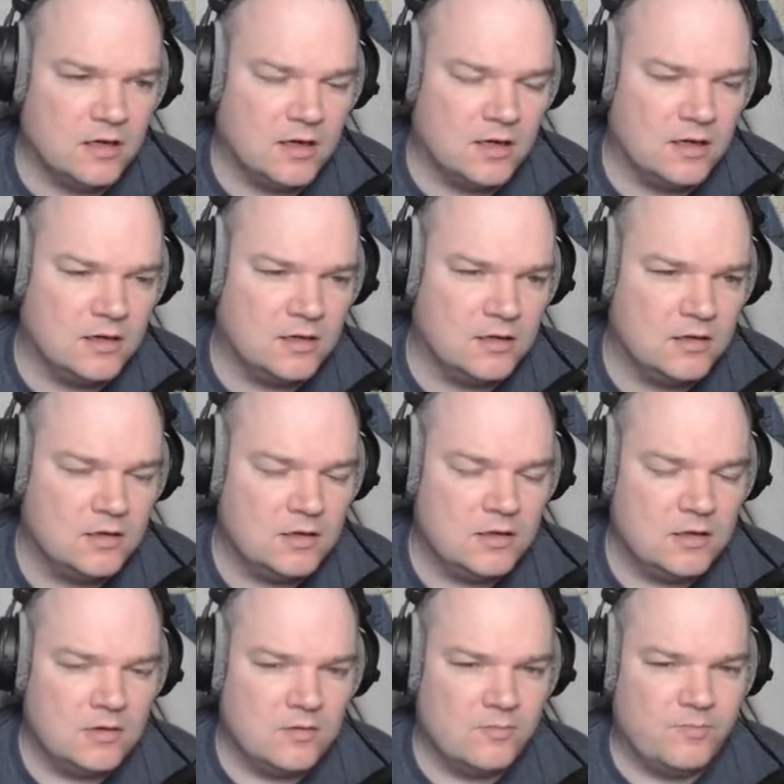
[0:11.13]
Uh,
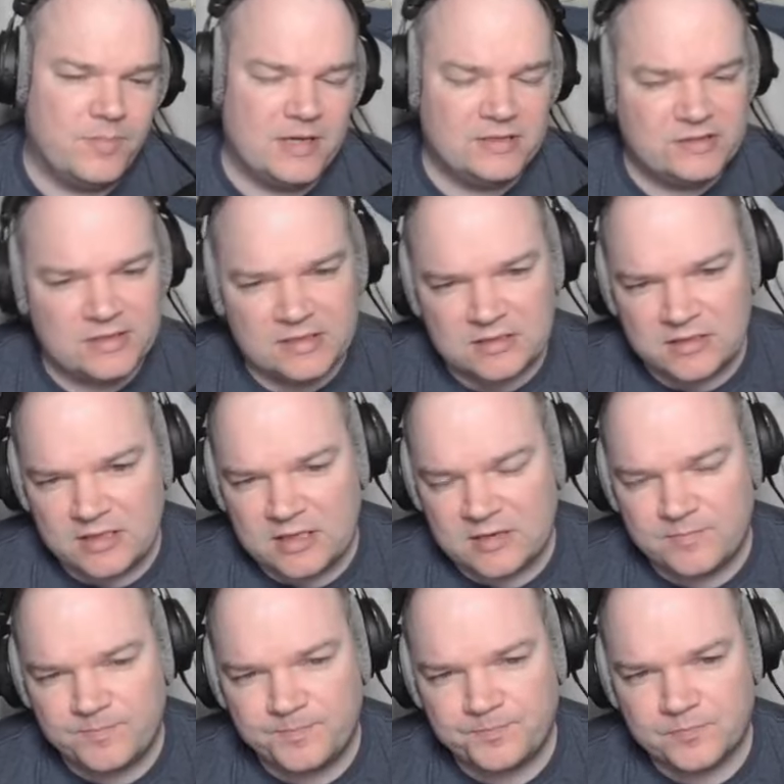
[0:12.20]

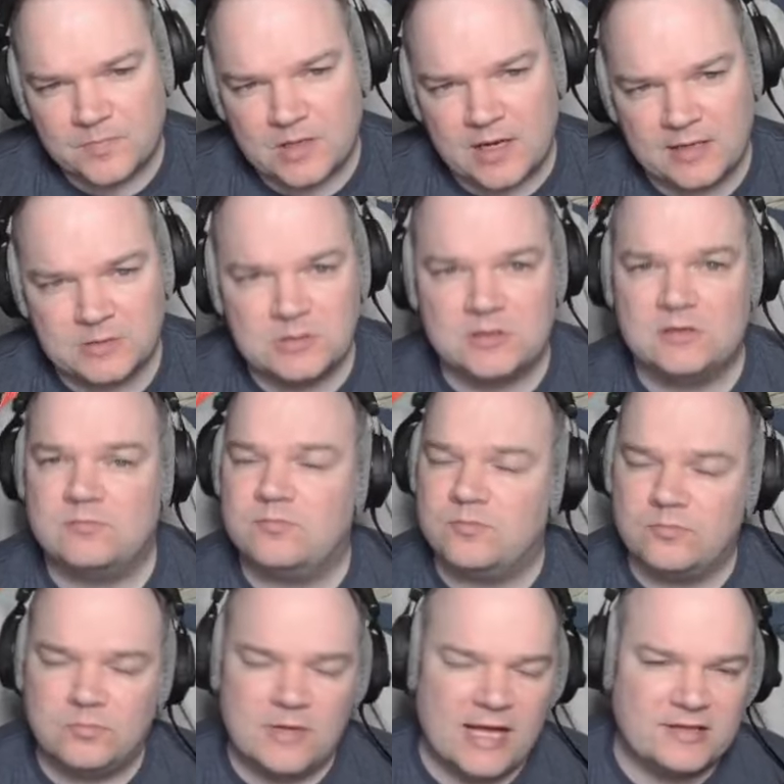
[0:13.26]
basically, I took
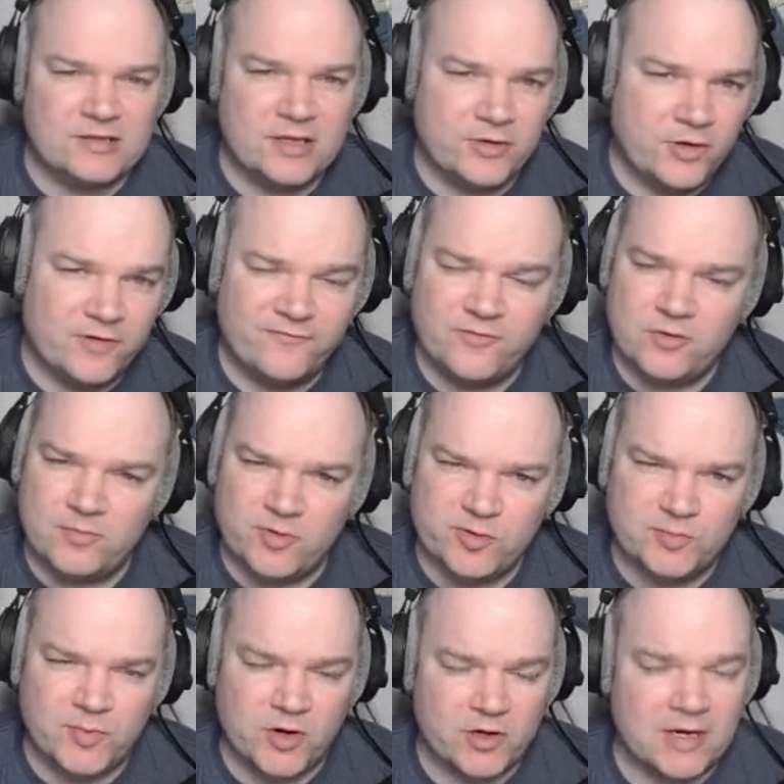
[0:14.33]
last night off for the most part.